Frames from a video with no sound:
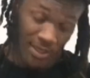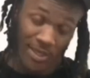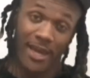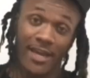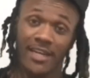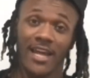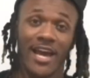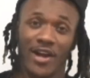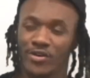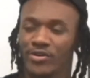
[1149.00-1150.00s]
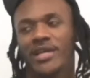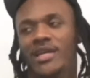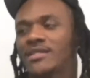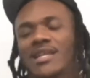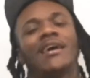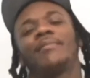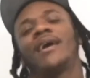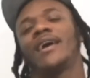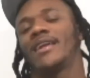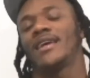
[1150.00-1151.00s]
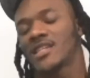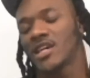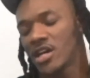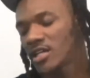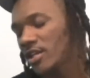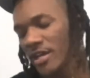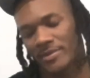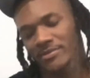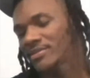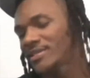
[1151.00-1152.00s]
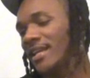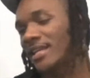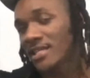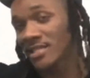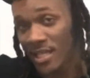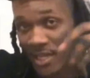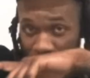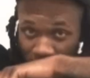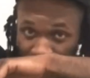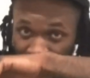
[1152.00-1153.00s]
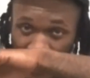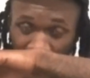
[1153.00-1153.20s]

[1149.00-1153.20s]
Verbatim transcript: Cut it out. We is not buying that, shit. you gotta take that shit over